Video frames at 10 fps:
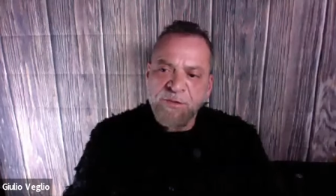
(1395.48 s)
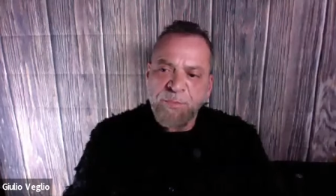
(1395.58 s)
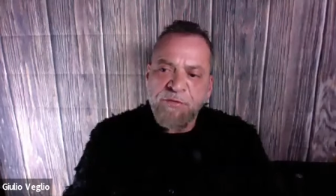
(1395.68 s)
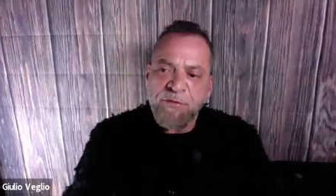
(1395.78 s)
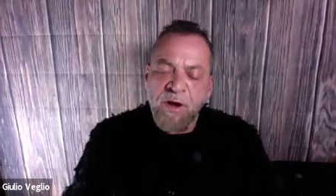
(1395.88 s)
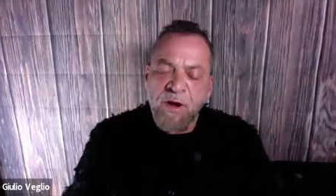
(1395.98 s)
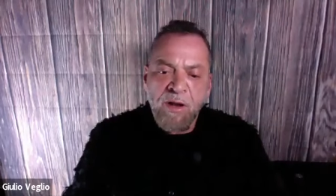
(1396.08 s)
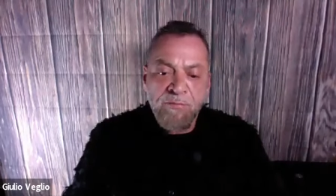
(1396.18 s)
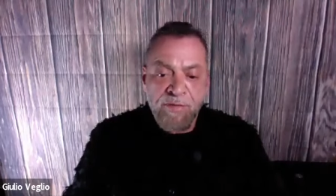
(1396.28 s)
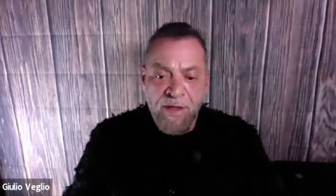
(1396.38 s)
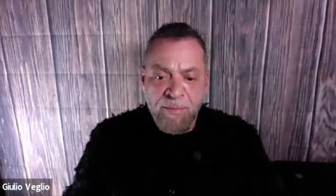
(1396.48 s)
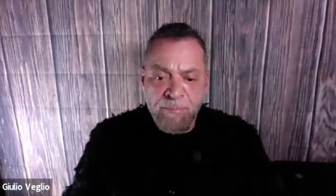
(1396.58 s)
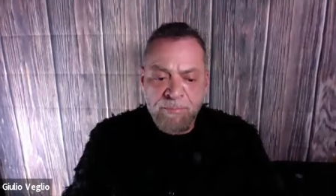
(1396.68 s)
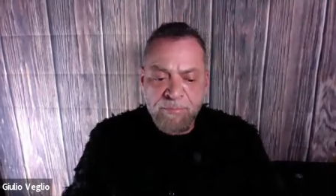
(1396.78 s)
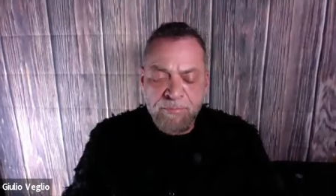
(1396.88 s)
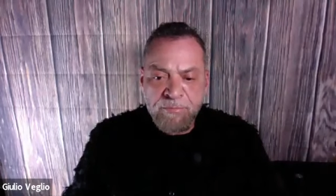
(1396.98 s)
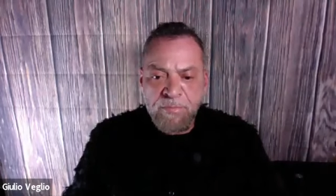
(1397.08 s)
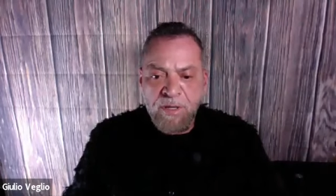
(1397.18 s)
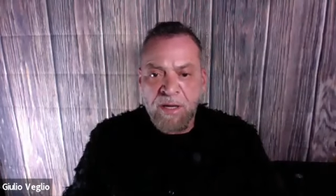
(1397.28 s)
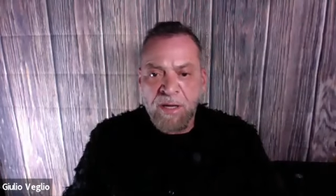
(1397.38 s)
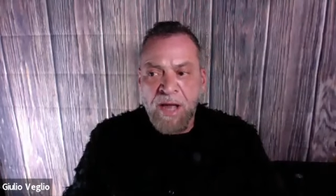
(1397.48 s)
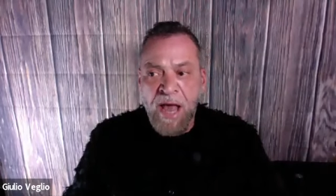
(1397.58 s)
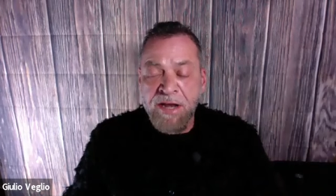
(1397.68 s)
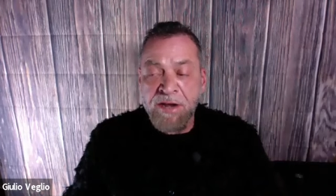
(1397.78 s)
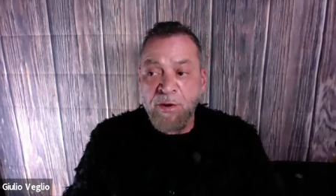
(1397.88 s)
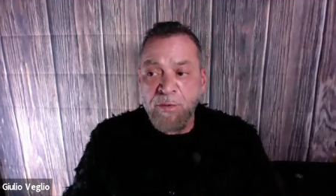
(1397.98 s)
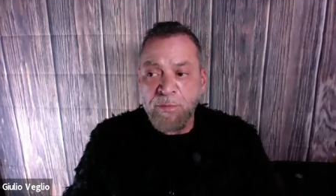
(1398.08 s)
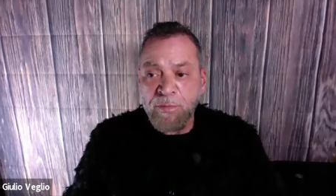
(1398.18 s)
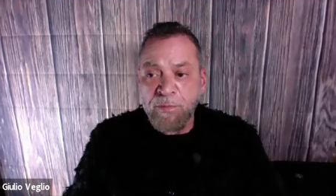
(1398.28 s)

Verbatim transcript: speak for all of them uh, i know